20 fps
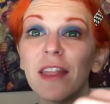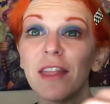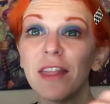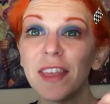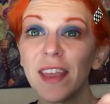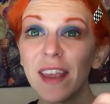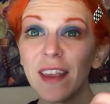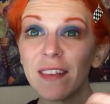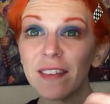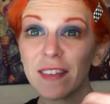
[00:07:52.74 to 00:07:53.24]

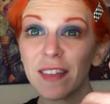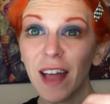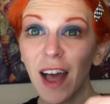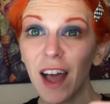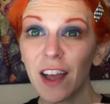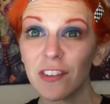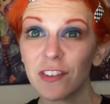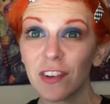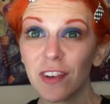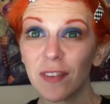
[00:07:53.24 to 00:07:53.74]
these
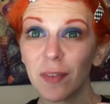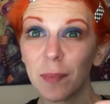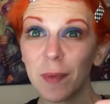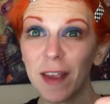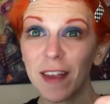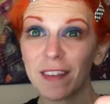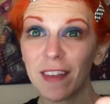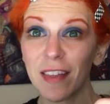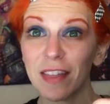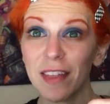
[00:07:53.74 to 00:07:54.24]
lashes
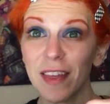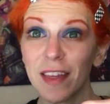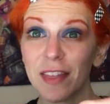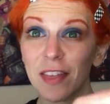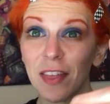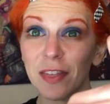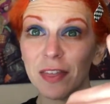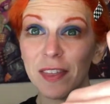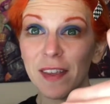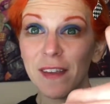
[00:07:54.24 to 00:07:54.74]
because I
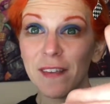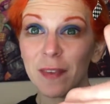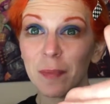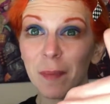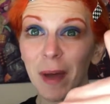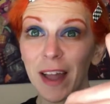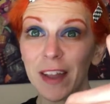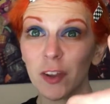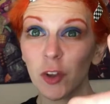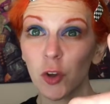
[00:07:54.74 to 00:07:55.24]
think that these
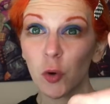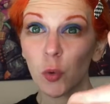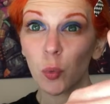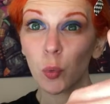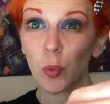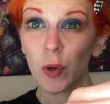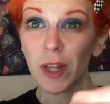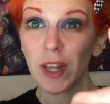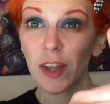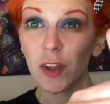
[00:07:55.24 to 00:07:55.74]
might look
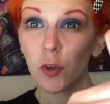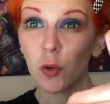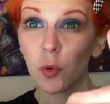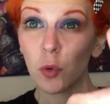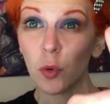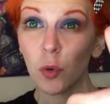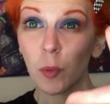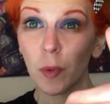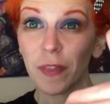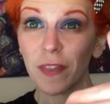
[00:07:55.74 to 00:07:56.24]
really
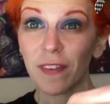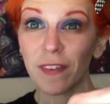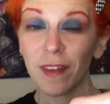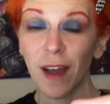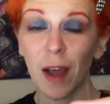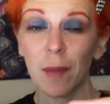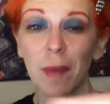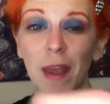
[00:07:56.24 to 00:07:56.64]
cool with this eye